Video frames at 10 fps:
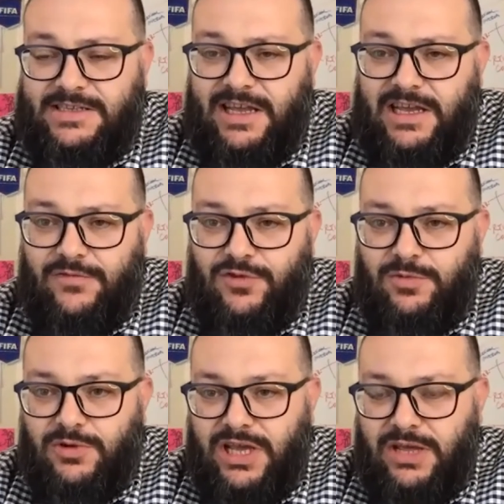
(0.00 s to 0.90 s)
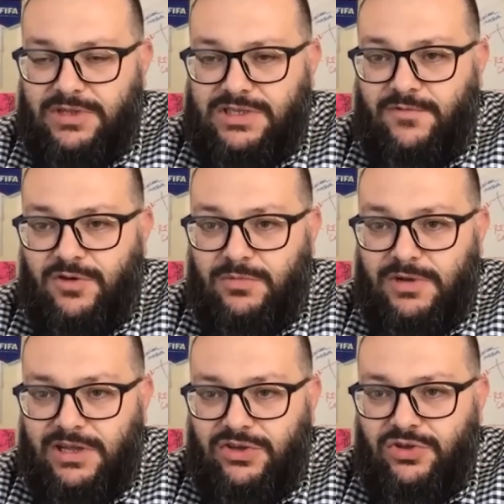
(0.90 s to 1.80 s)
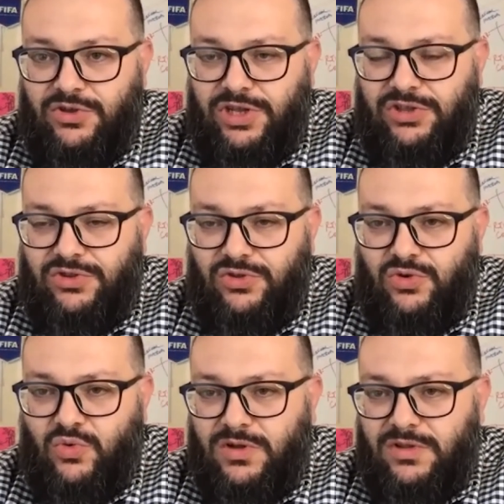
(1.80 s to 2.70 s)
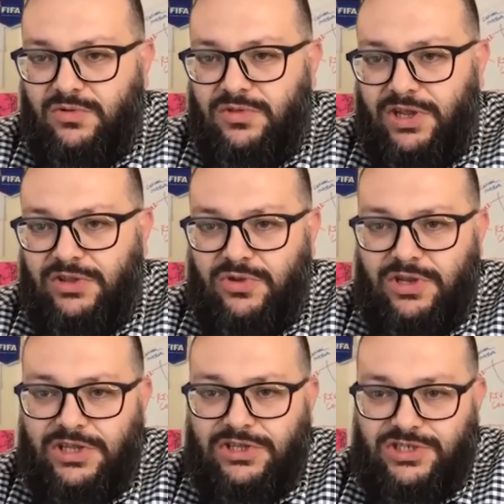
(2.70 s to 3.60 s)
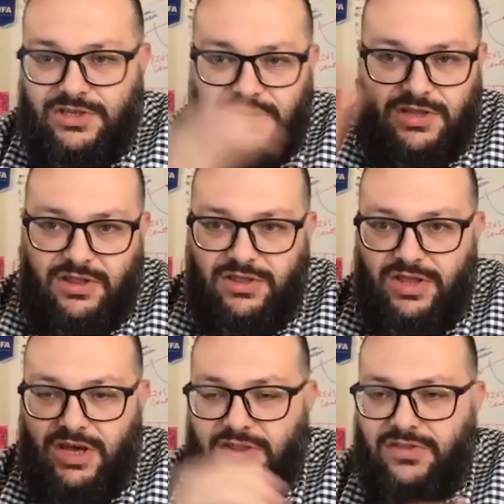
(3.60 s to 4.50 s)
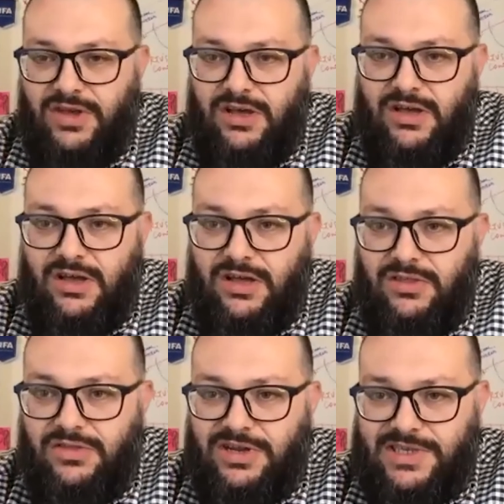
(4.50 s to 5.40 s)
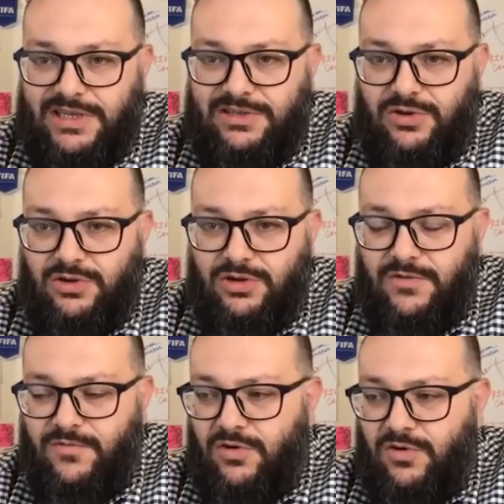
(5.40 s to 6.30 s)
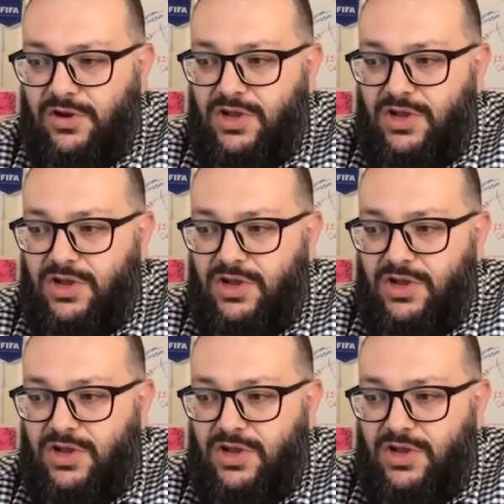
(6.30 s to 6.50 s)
like a football game. It's a formula. You need to do 1, 2, 3 to reach the result you're looking for.